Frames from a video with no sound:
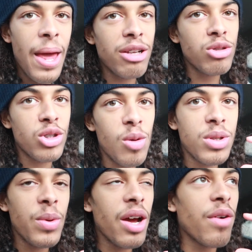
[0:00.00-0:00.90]
natural soaps
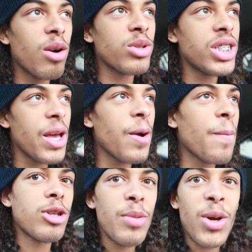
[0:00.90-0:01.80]
or whatever on sale.
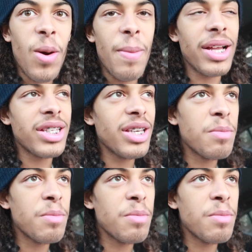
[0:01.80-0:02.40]
And so we're going back to get